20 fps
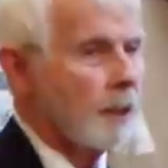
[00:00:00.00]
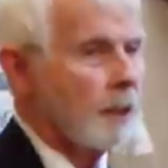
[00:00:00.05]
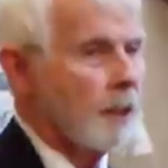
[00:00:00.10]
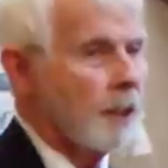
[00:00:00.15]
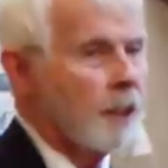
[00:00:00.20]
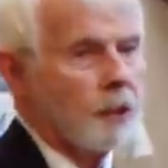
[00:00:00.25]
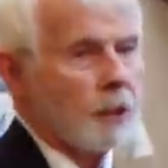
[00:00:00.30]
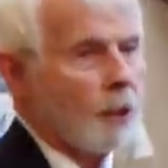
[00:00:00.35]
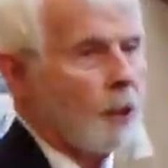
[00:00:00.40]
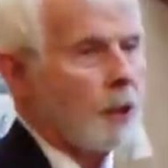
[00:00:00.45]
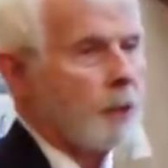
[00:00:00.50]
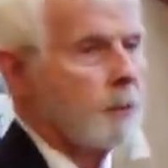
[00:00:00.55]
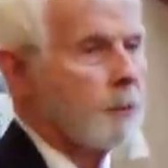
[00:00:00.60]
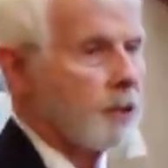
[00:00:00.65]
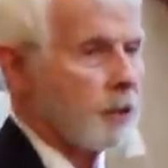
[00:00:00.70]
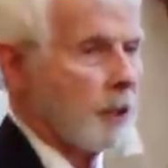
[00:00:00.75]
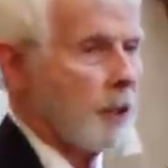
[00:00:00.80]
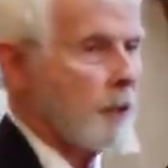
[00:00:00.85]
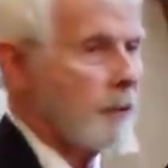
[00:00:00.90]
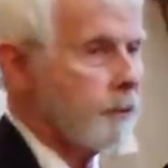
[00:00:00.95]
he called
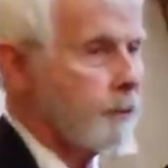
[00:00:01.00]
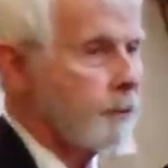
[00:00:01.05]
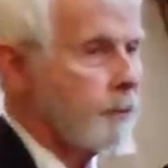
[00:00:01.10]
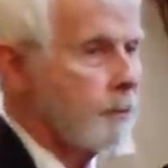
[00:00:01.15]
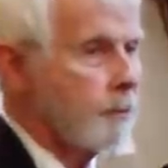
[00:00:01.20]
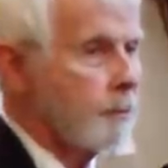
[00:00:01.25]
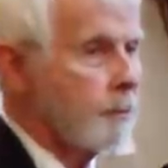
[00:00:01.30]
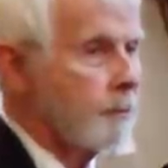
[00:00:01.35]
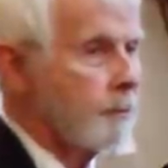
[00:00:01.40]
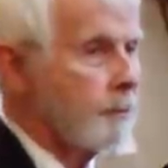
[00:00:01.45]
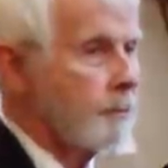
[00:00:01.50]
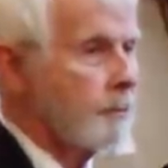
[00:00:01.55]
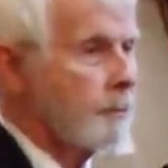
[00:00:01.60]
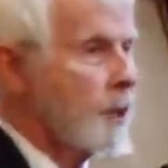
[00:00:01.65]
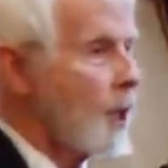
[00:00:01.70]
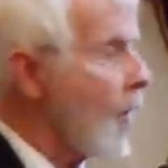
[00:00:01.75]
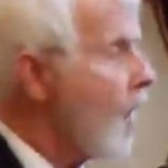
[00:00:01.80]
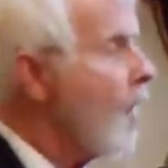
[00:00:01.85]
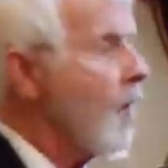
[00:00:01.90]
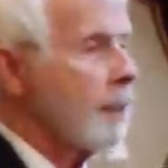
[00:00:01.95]
himself
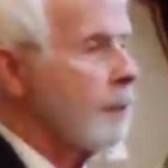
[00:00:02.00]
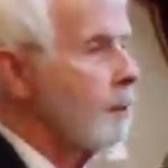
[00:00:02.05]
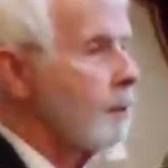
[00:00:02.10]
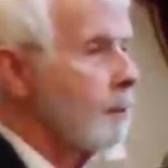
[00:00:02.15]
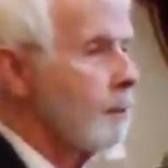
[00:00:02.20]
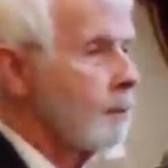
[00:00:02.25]
God.